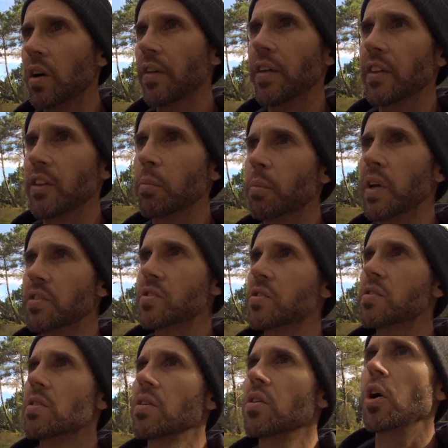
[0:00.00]
think the best
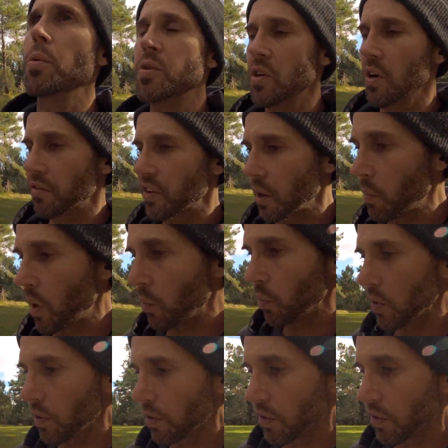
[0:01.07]
option I've come up with,